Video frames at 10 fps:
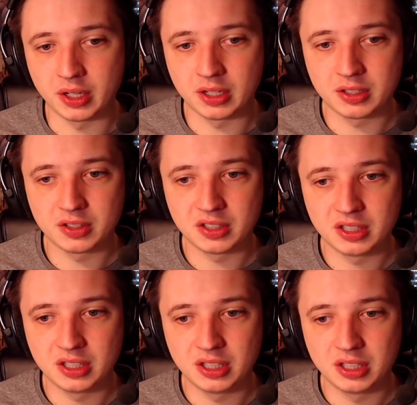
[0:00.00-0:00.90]
and
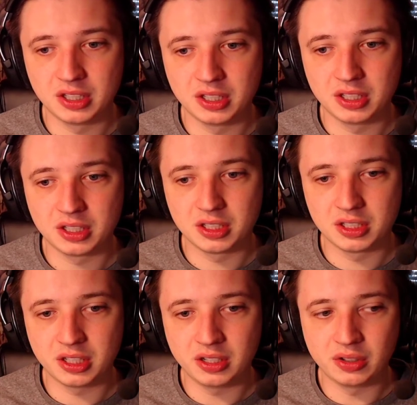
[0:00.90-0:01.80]

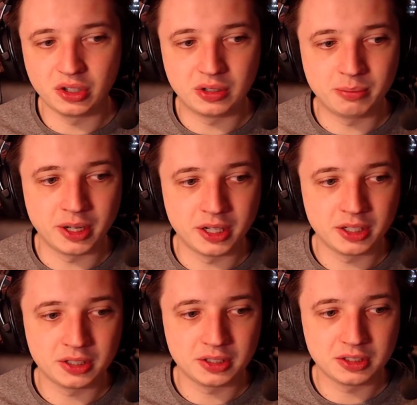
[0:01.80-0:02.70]
I don't know,
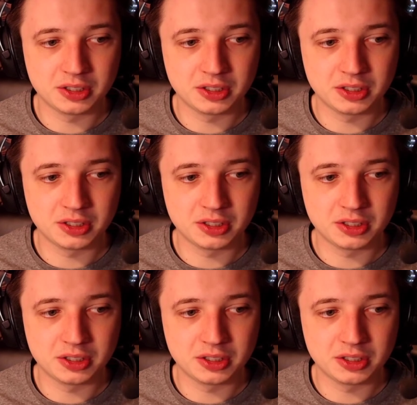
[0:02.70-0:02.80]
man.